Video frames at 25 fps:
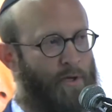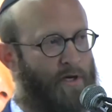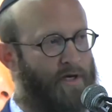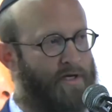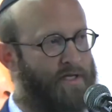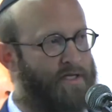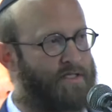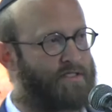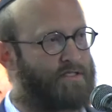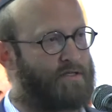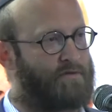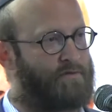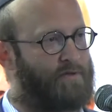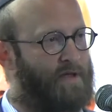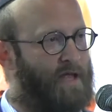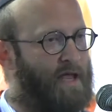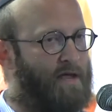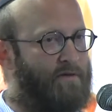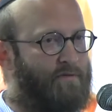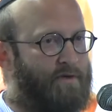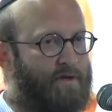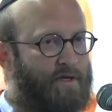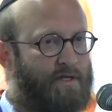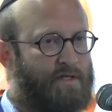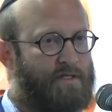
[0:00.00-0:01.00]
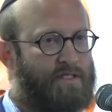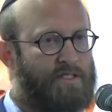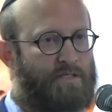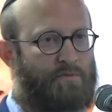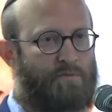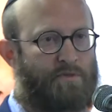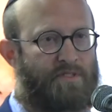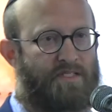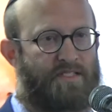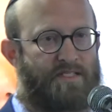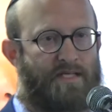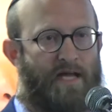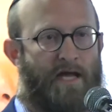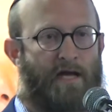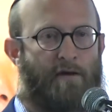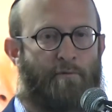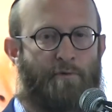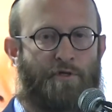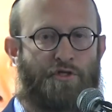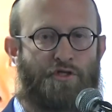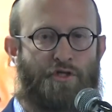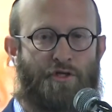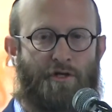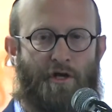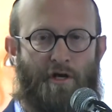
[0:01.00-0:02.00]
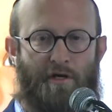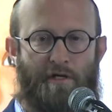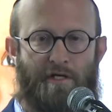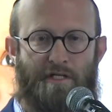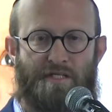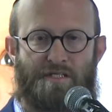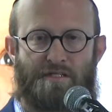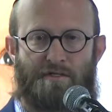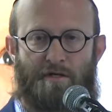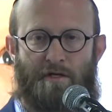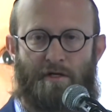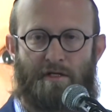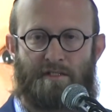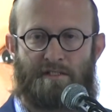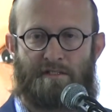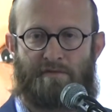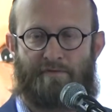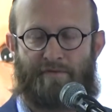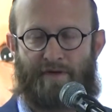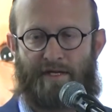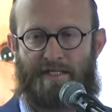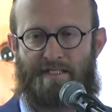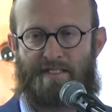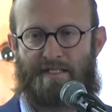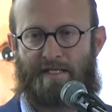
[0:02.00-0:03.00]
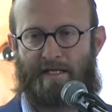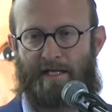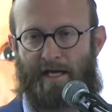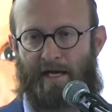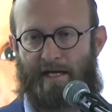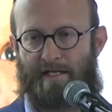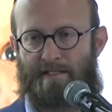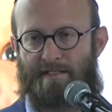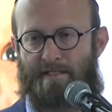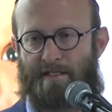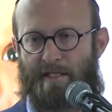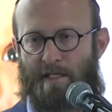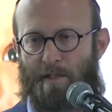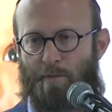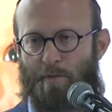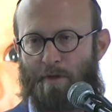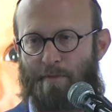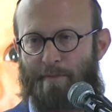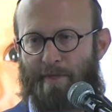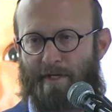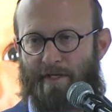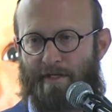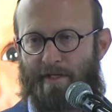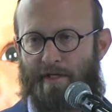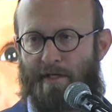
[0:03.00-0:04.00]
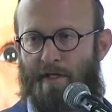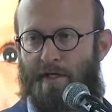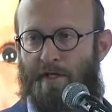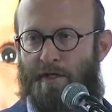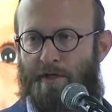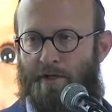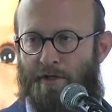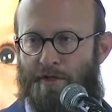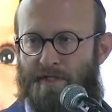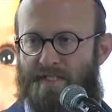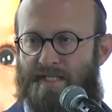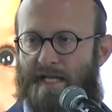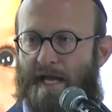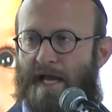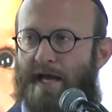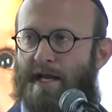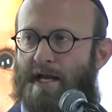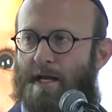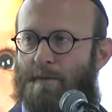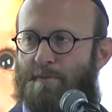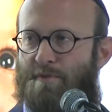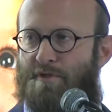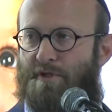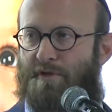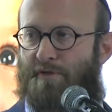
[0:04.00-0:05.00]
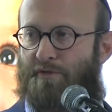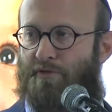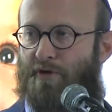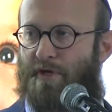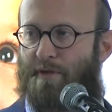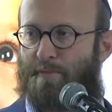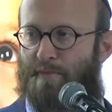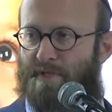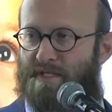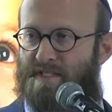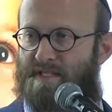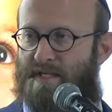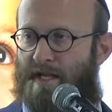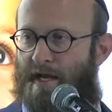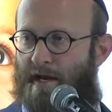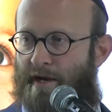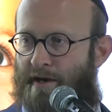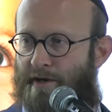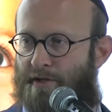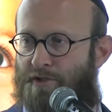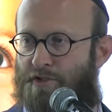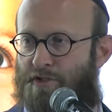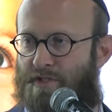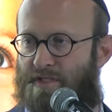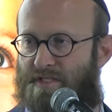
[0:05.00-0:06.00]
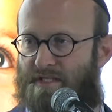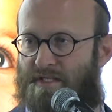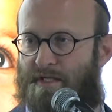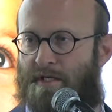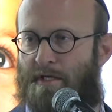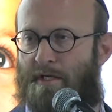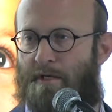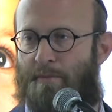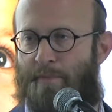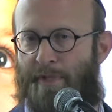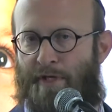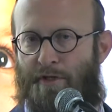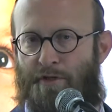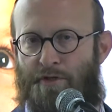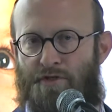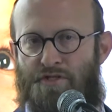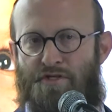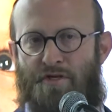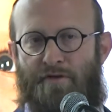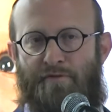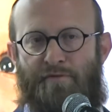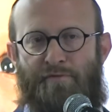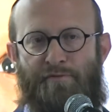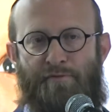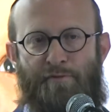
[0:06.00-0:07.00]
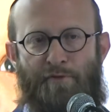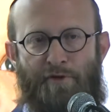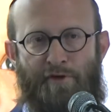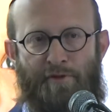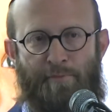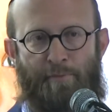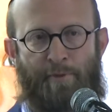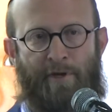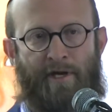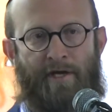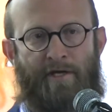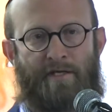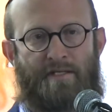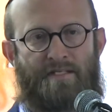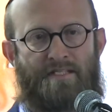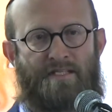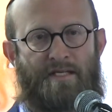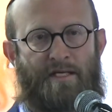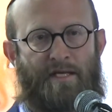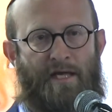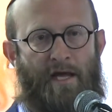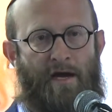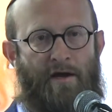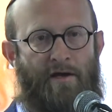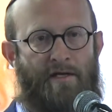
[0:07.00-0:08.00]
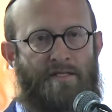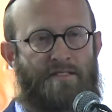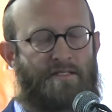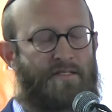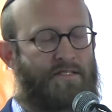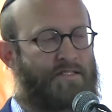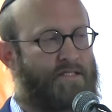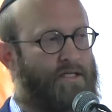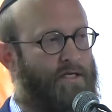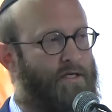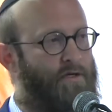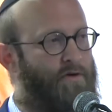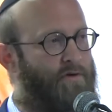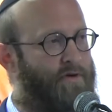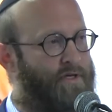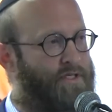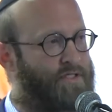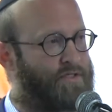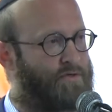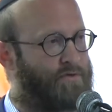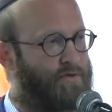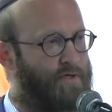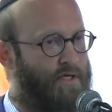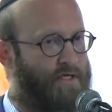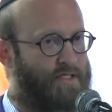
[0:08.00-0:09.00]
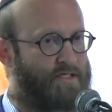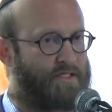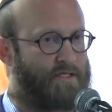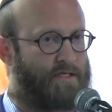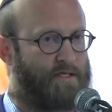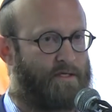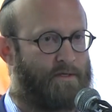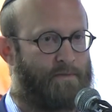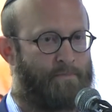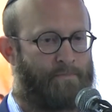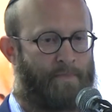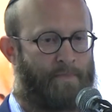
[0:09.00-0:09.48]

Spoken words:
bodies of evidence will say we should only start investigating a woman who's had up to 3 miscarriages because her fourth pregnancy carries this increased risk.